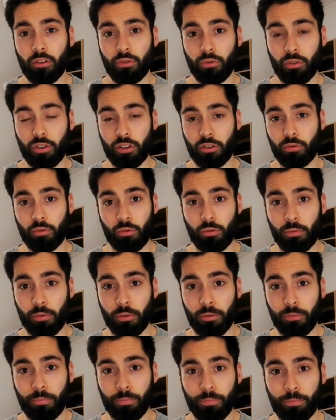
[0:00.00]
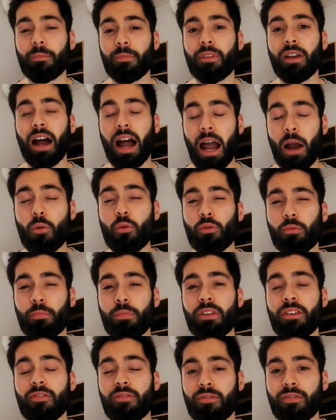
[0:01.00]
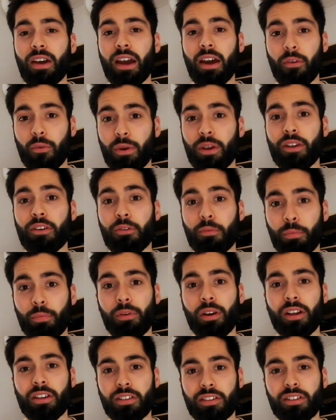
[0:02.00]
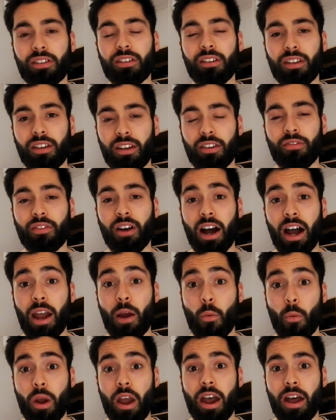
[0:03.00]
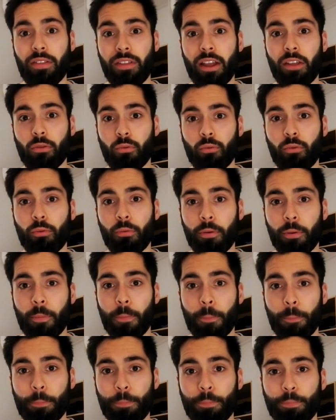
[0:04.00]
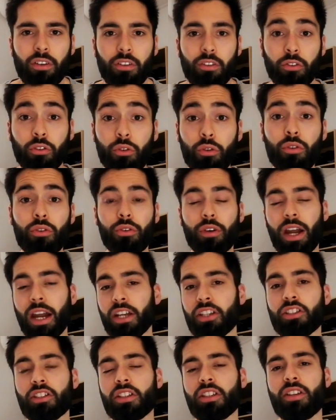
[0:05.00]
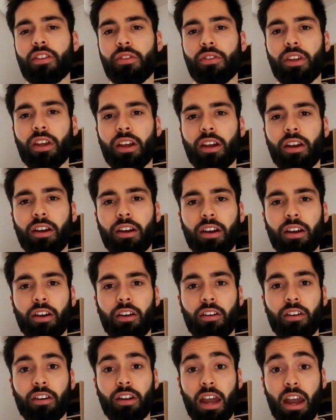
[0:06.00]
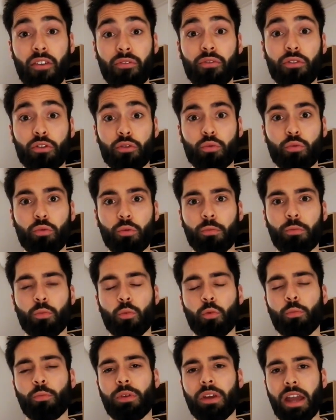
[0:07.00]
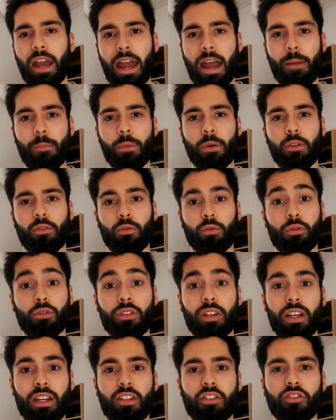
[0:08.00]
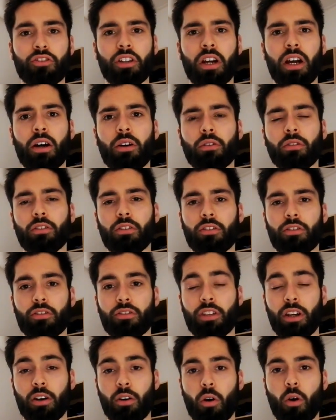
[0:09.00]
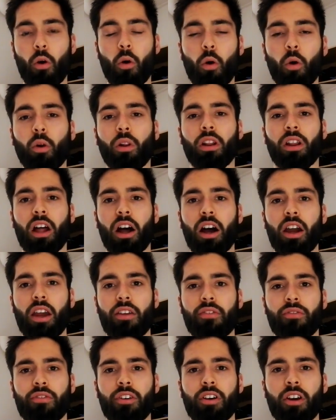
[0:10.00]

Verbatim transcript: to this woman? I would be very depressed if I were that woman. Do you actually think an average woman would be happy to stay childless their whole life?